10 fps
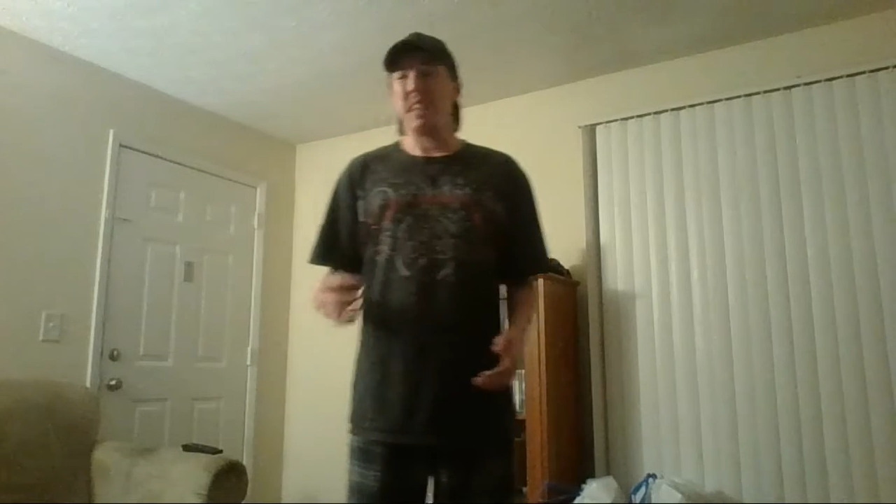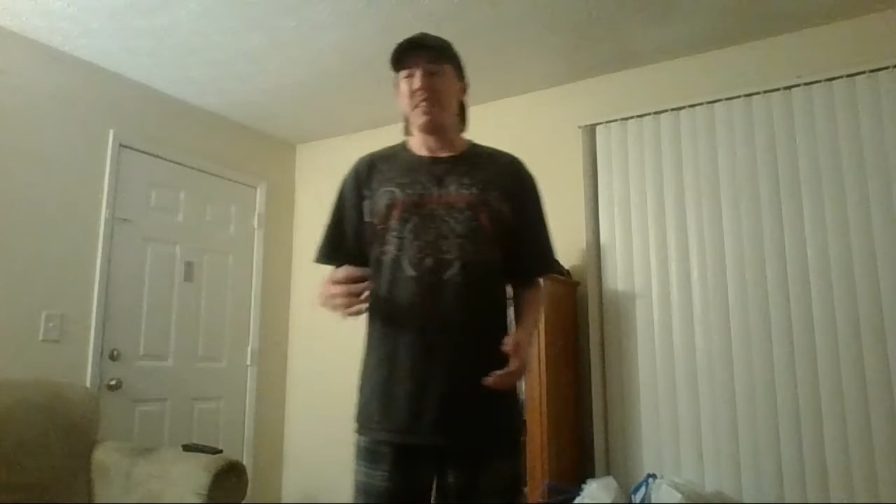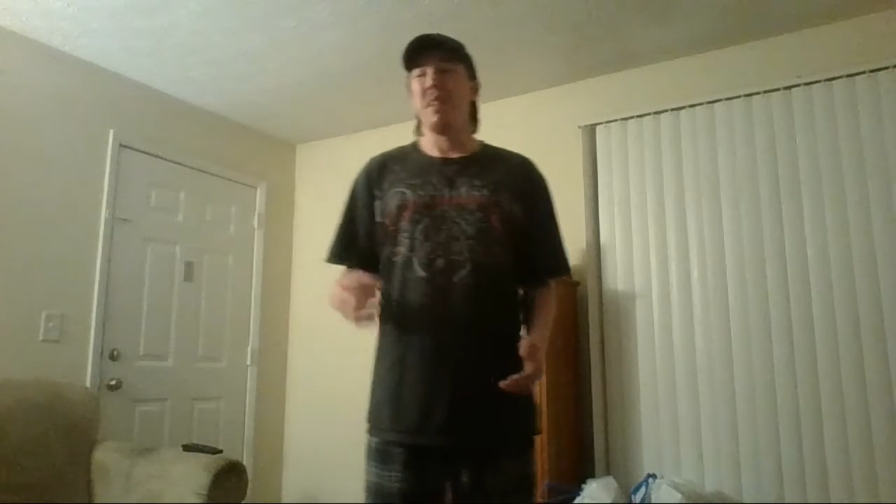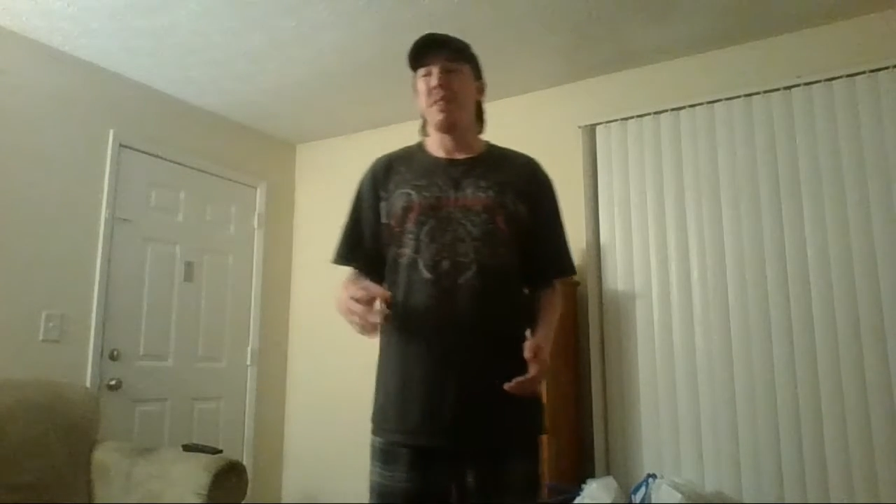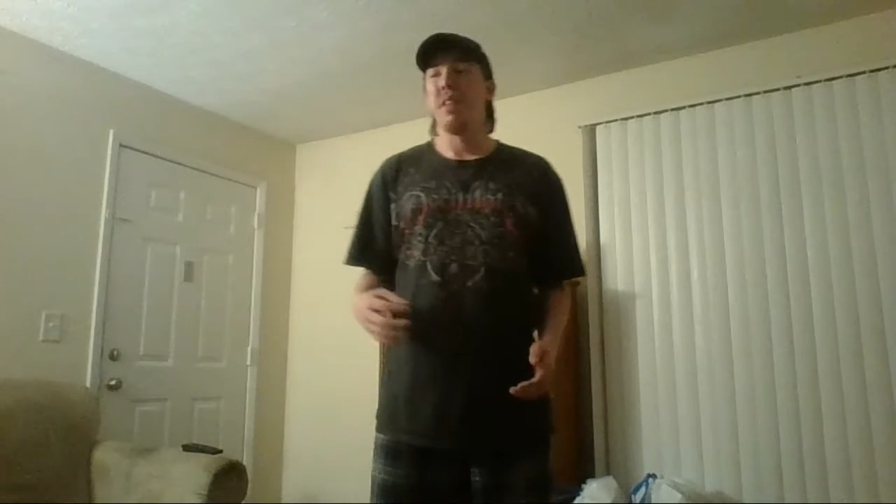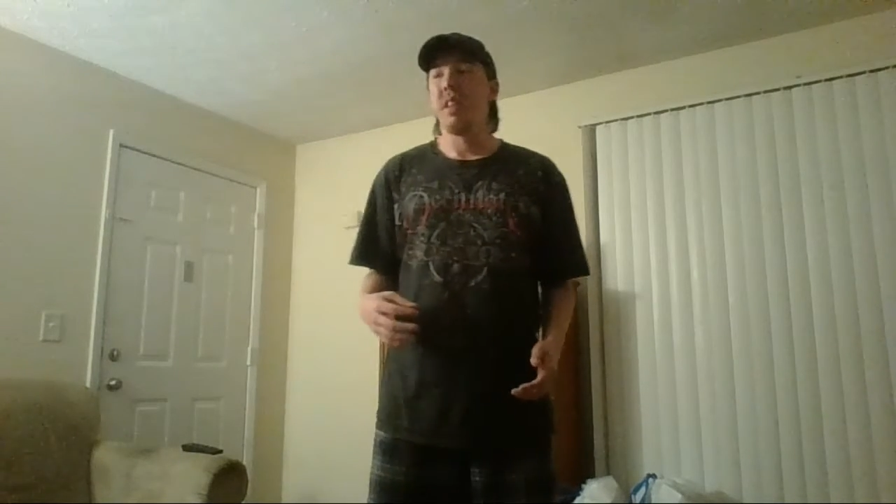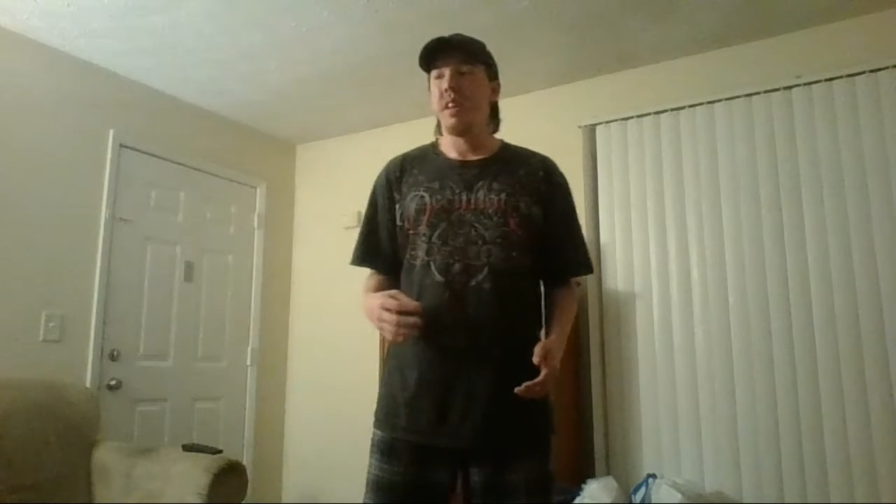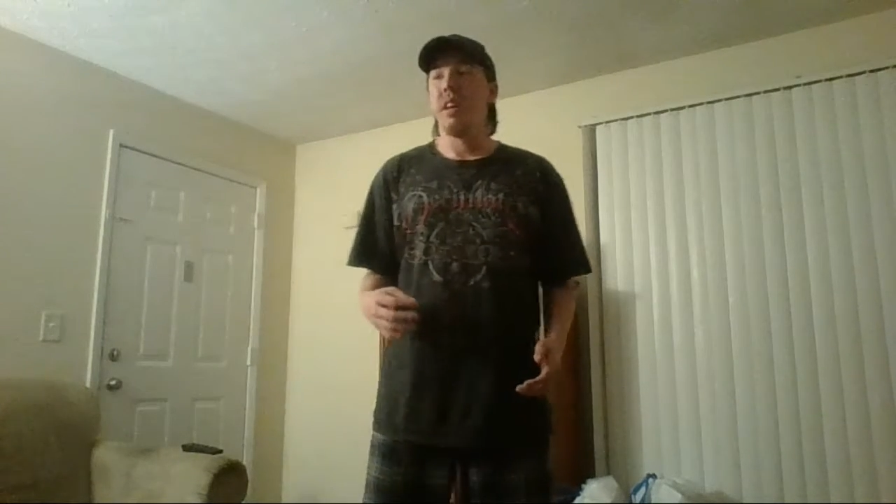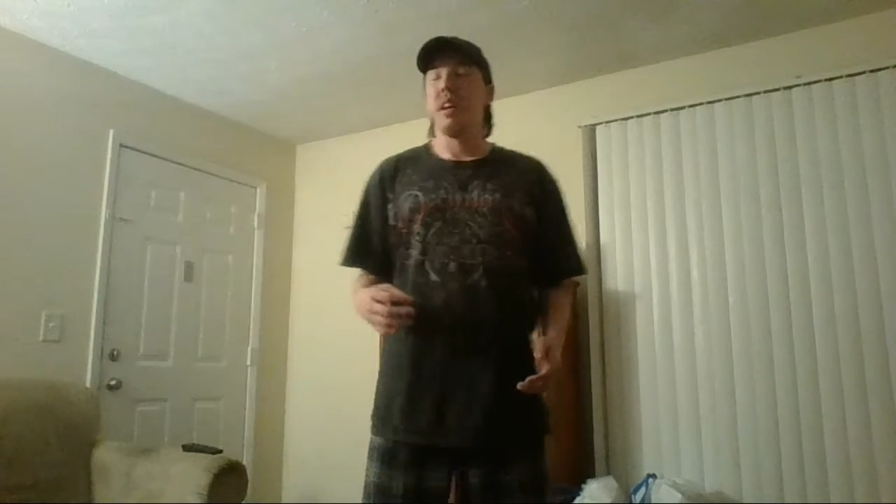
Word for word: definitely.